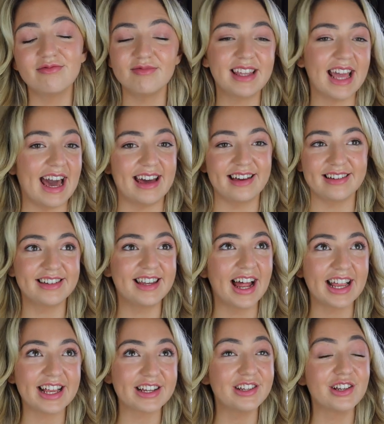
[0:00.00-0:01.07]
yeah,
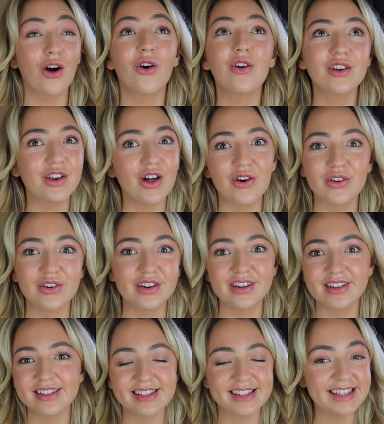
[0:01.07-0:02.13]
like long,
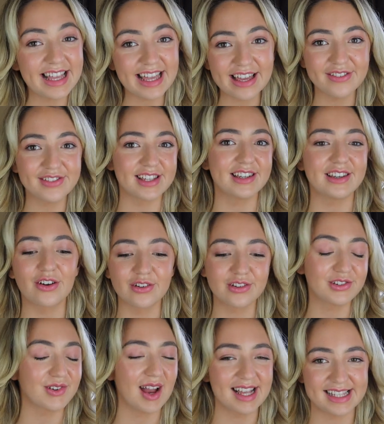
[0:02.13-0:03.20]
long sleeves and
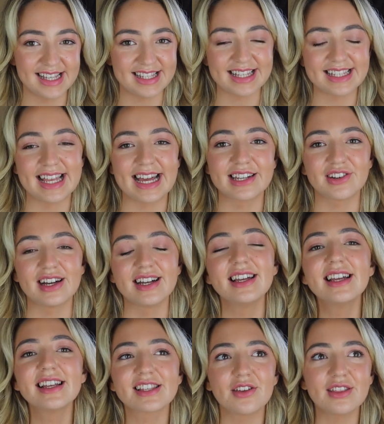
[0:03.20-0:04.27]
long dresses, et cetera.
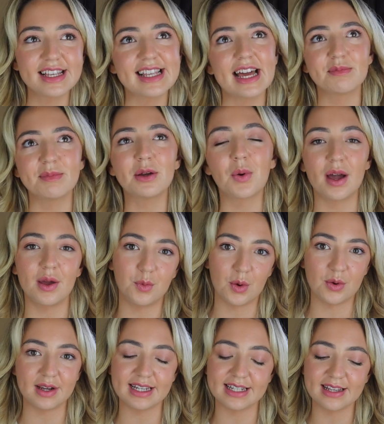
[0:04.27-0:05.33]
So this had me quite
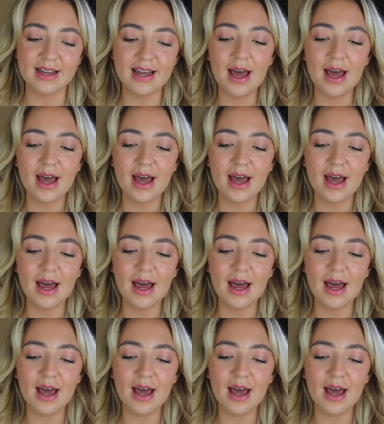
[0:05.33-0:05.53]
worried.